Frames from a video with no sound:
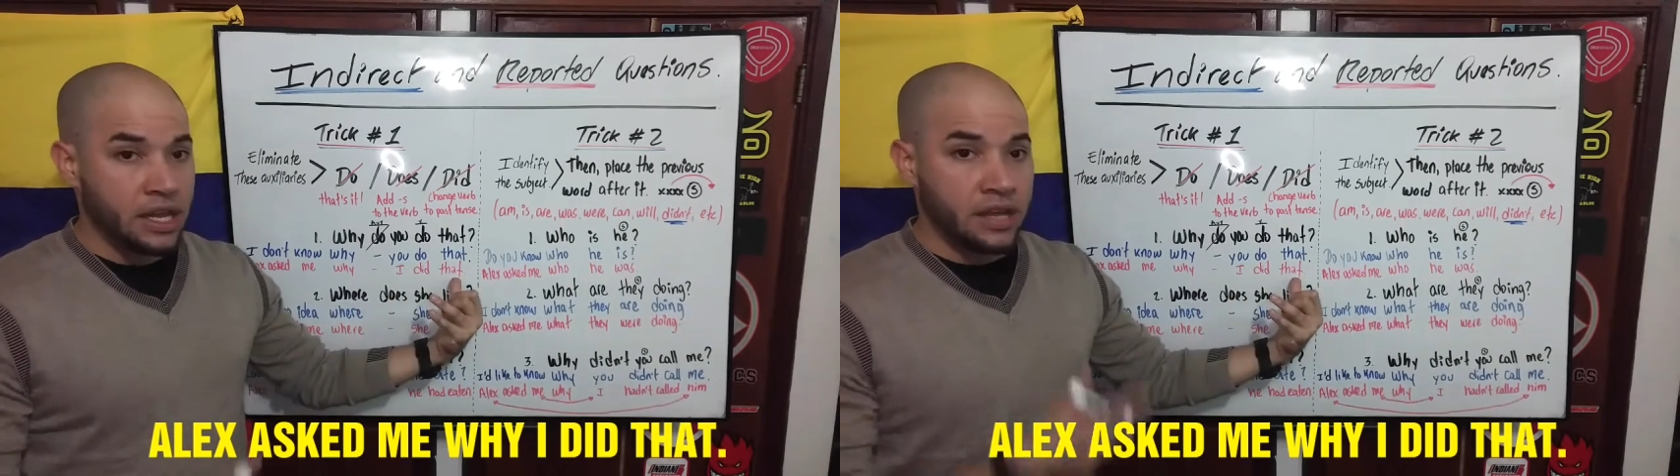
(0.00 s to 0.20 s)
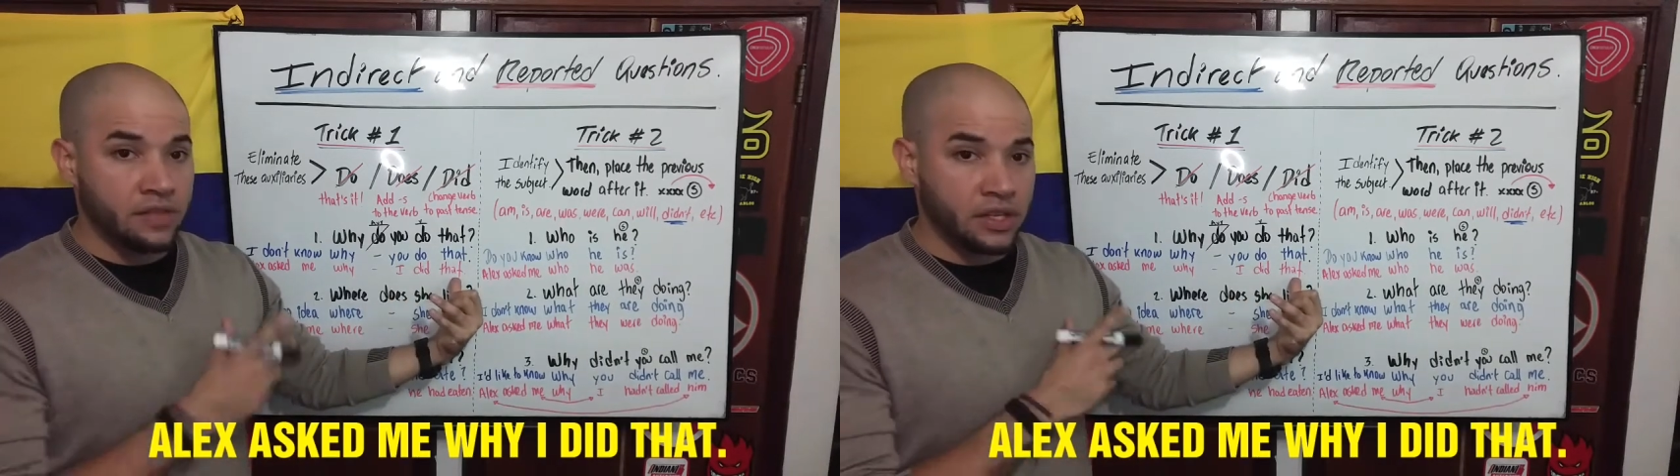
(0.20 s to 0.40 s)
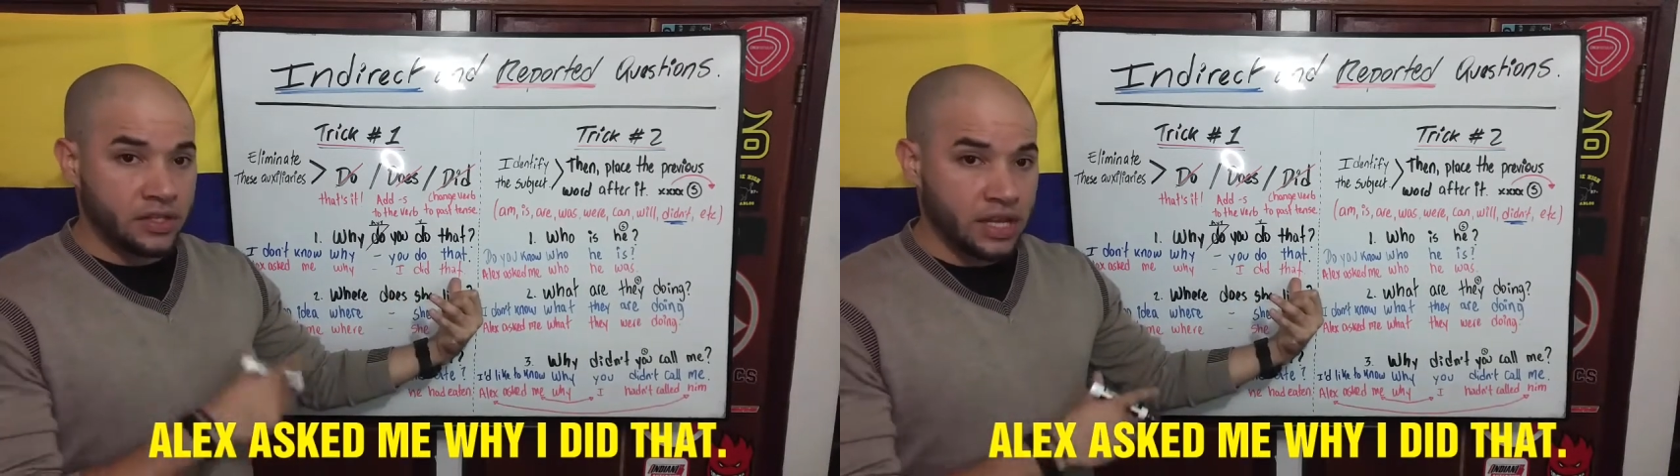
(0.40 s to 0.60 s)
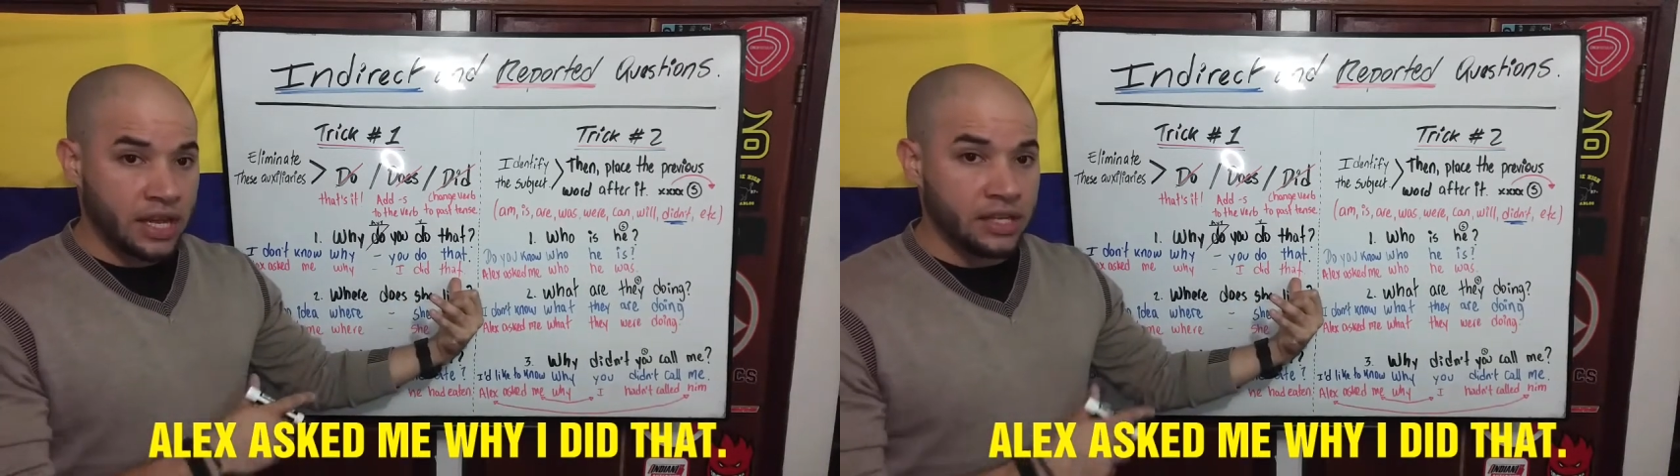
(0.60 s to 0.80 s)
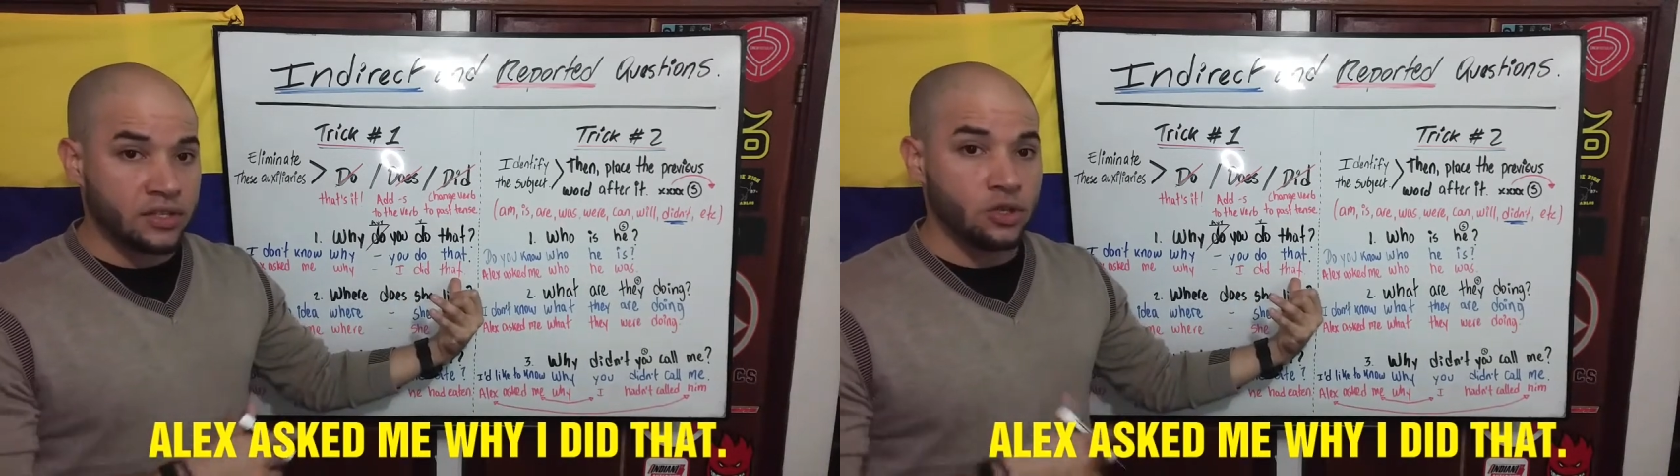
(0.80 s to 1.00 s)
In this
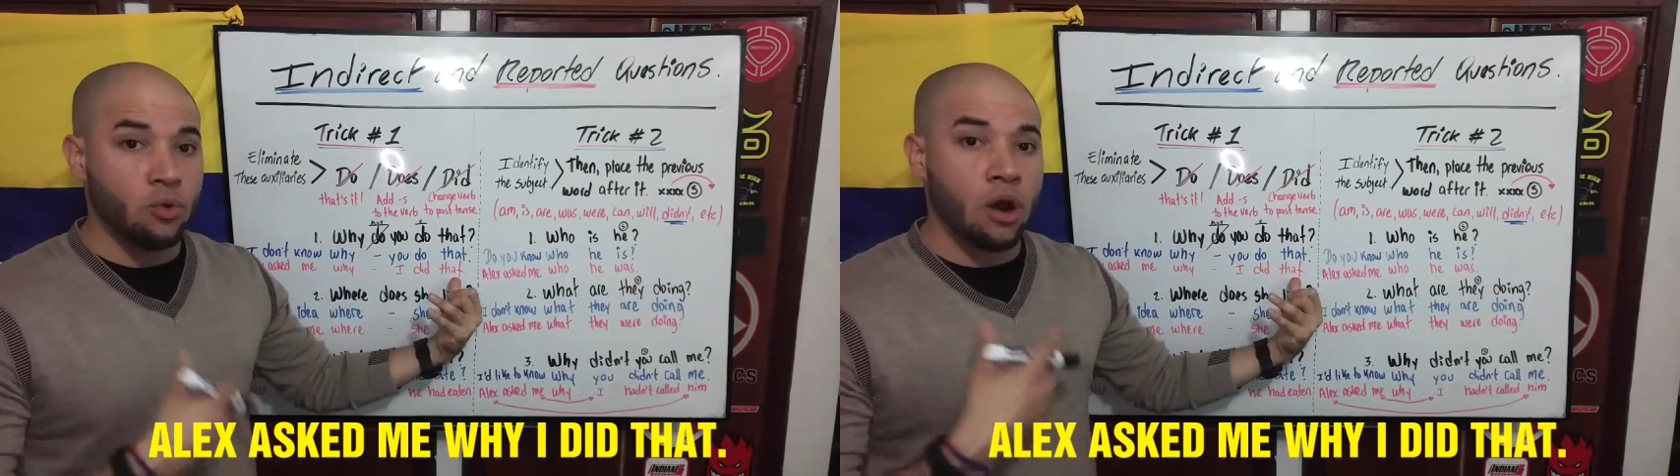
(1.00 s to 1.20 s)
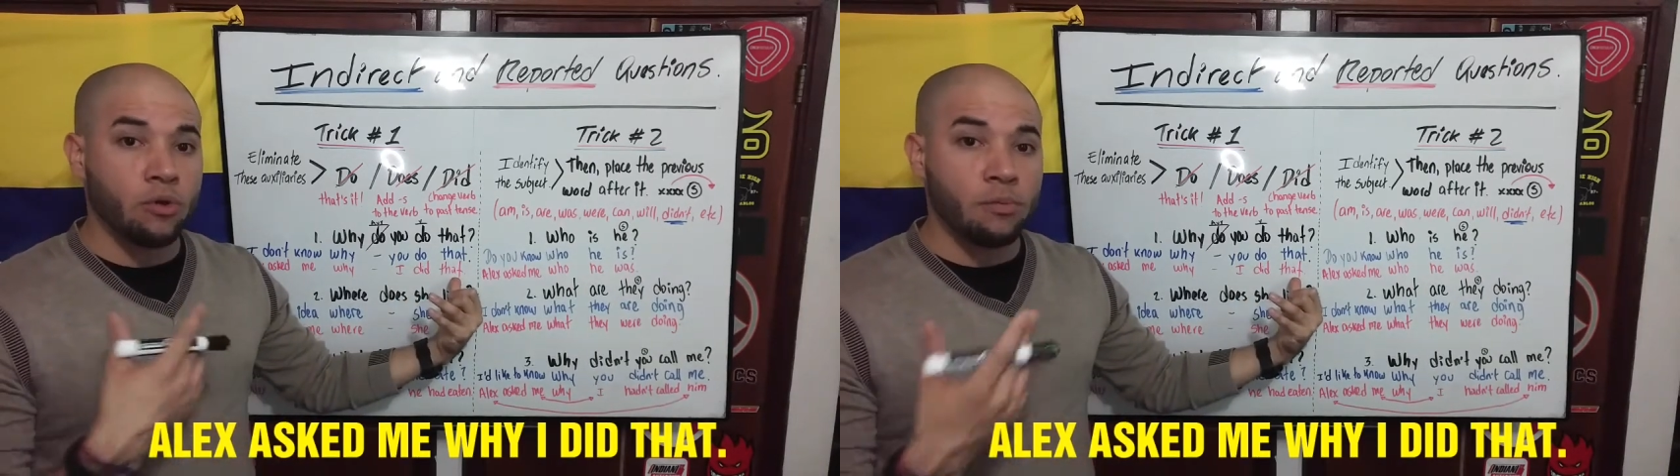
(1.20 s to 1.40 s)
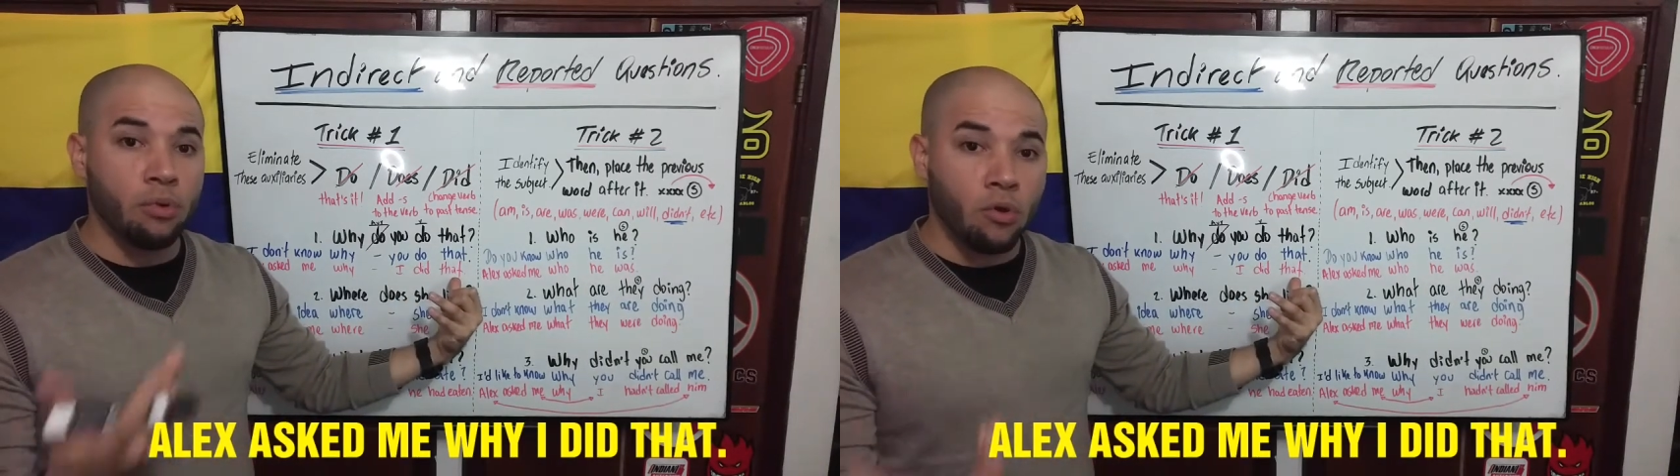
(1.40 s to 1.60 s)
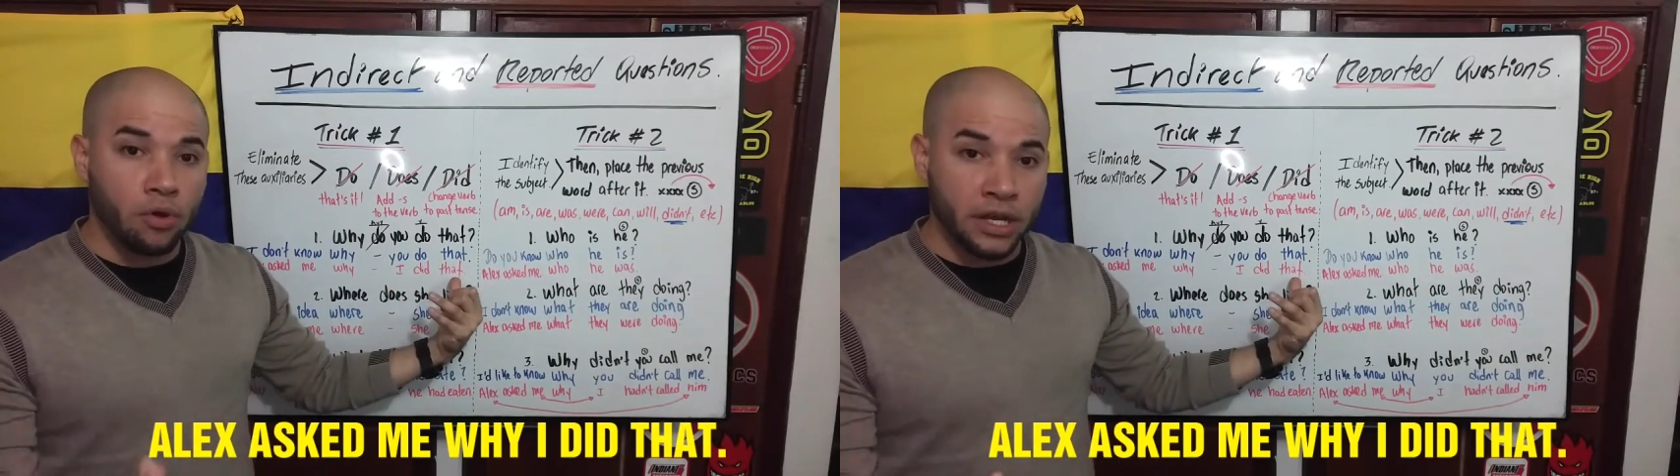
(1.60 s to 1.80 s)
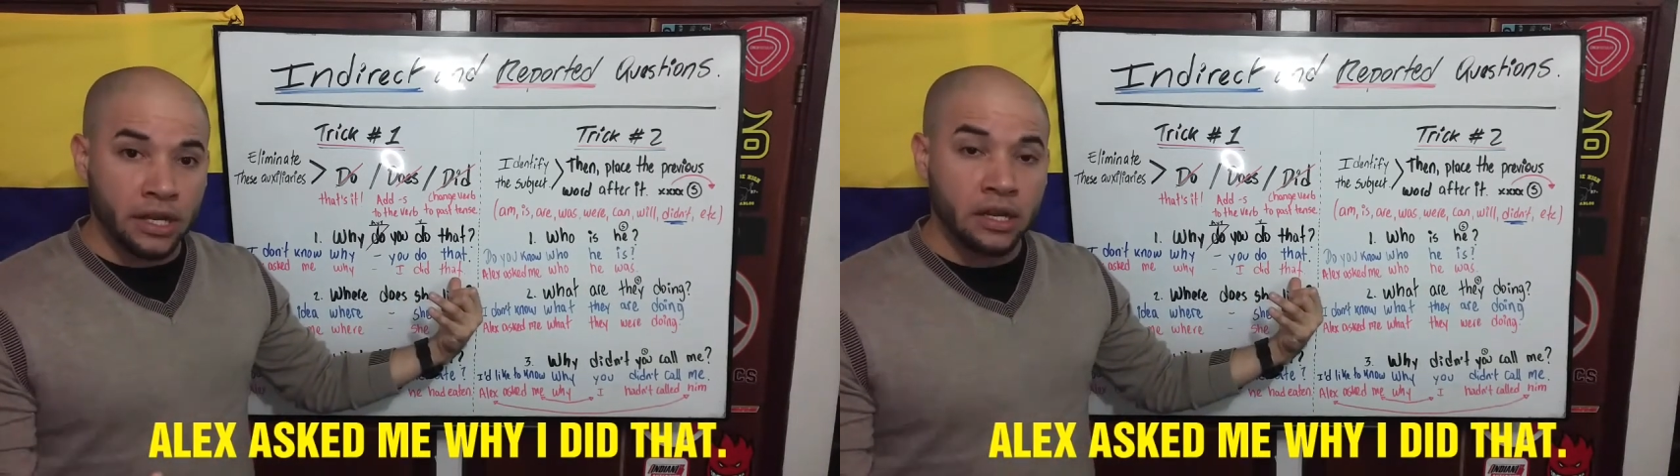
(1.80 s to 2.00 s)
case, you are
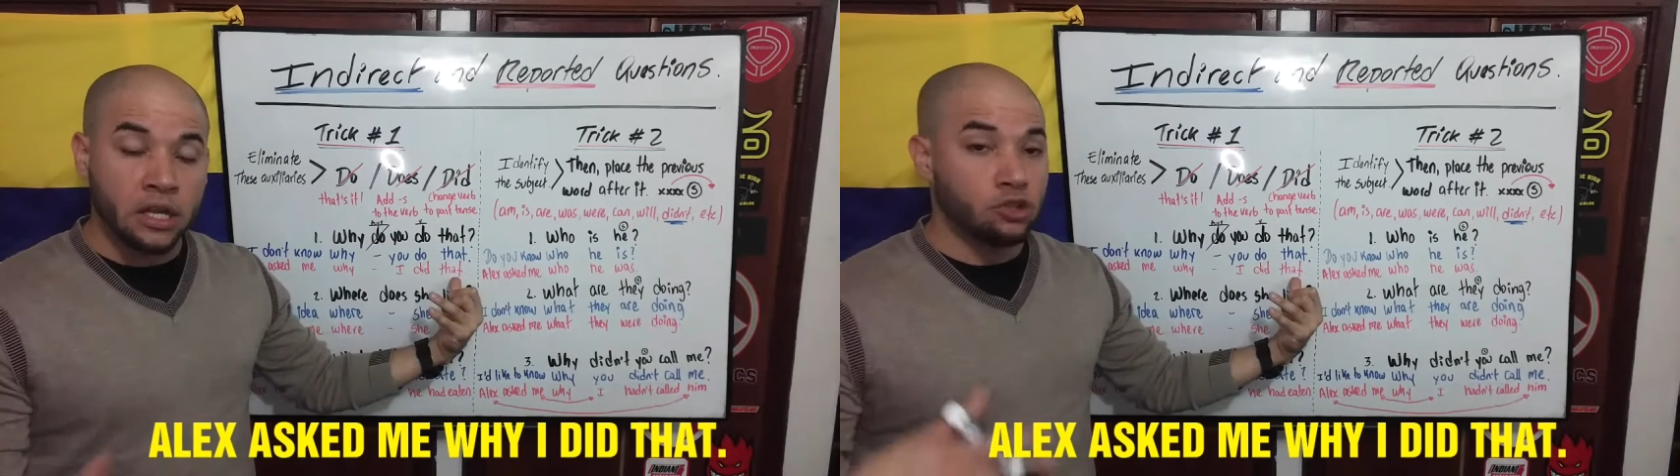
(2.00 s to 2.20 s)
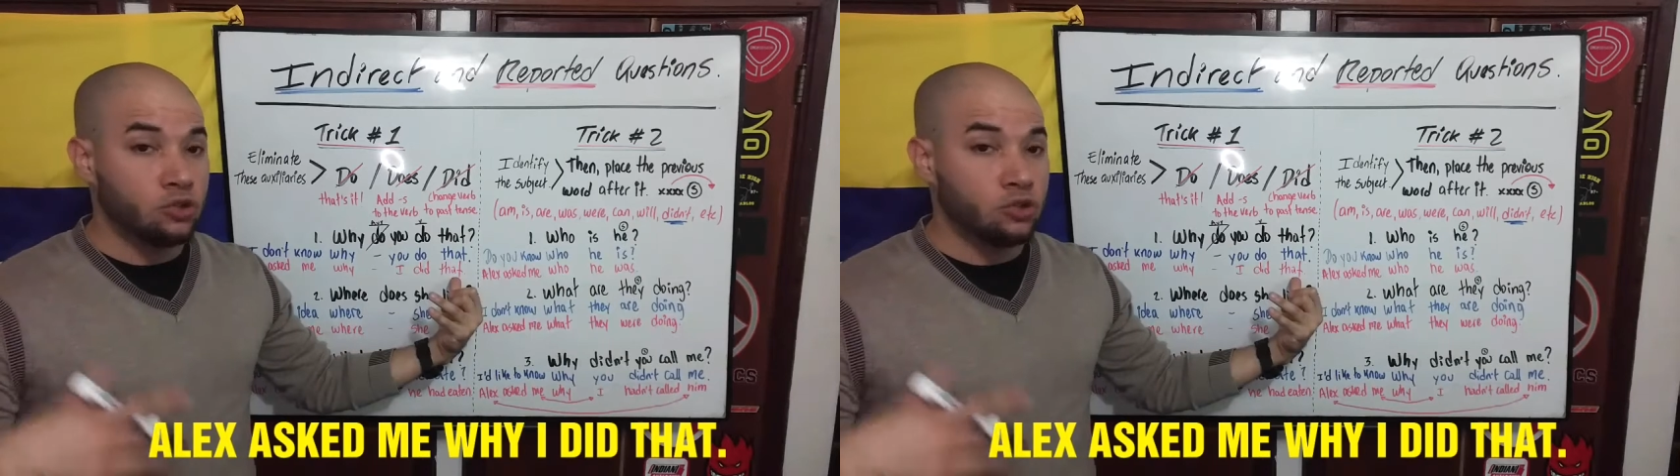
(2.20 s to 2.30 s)
reporting